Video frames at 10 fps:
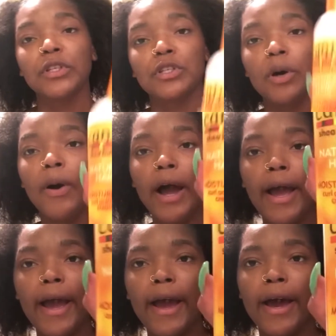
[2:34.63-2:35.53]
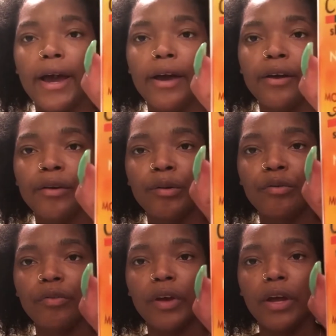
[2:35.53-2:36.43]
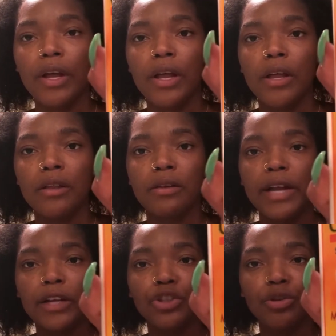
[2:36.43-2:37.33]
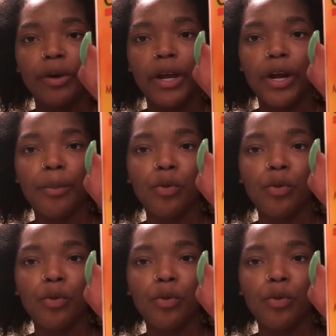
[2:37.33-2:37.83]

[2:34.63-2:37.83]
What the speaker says: So I have natural hair